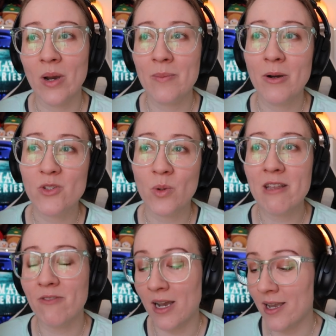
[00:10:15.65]
at about
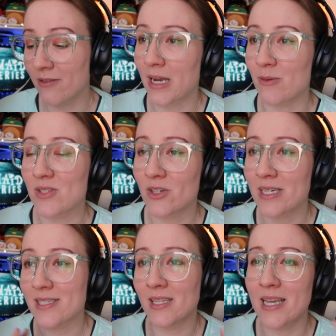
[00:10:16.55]
25, I was
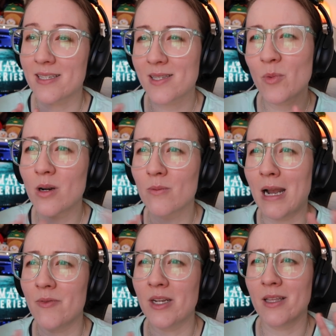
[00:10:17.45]
starting to like somewhere around there,